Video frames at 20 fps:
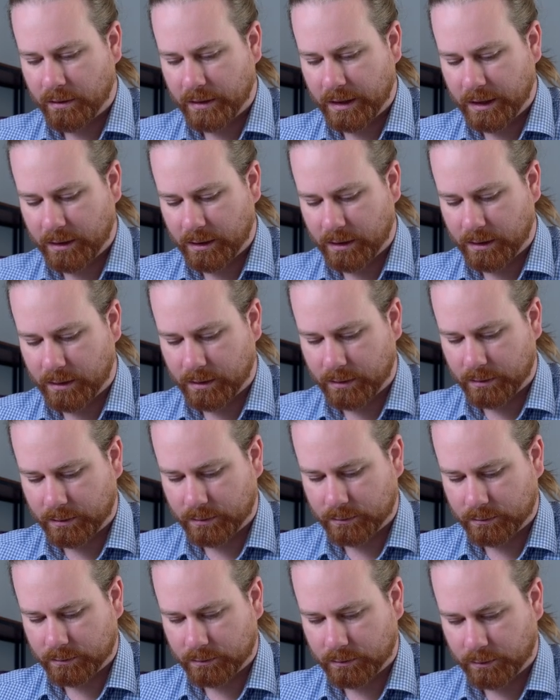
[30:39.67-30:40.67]
Okay,
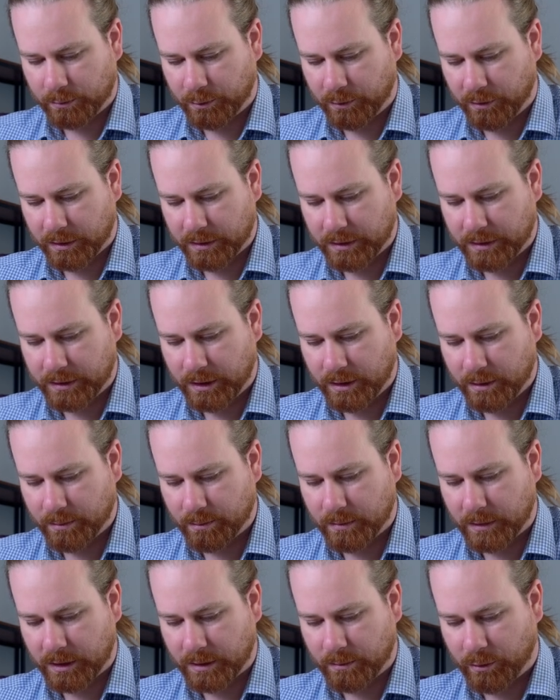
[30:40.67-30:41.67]
we've got
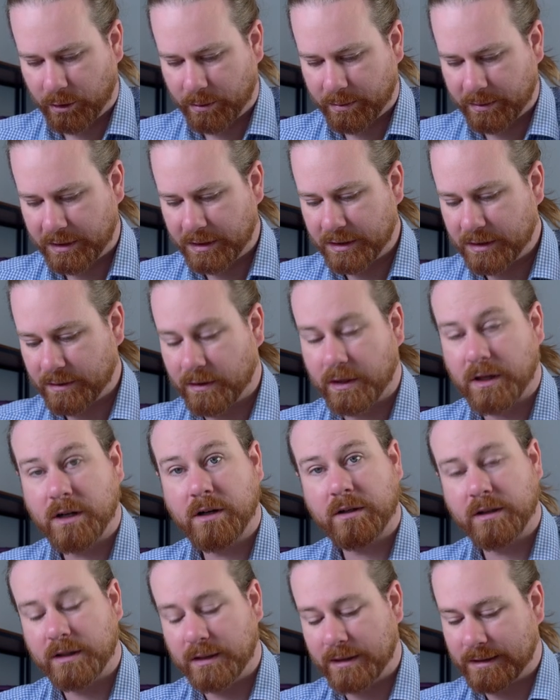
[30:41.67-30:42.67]
some properties of a
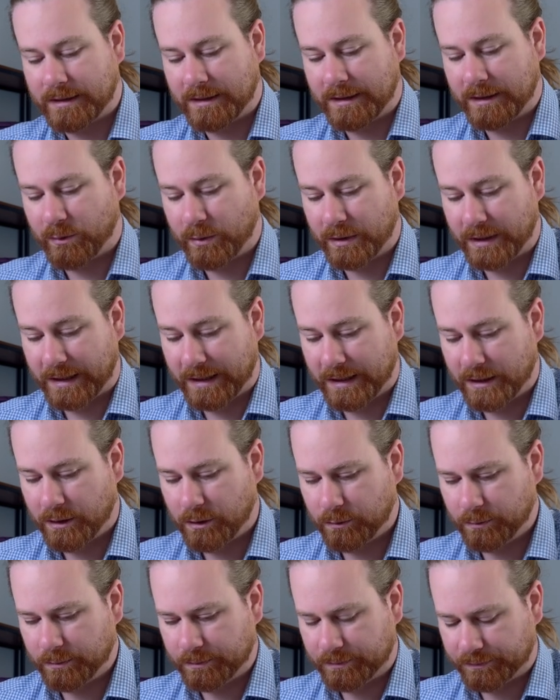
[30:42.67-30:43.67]
colourless liquid
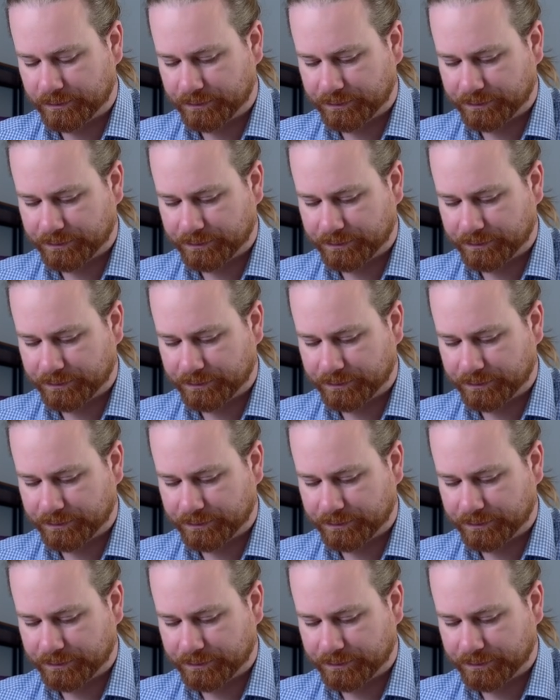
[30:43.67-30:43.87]
L.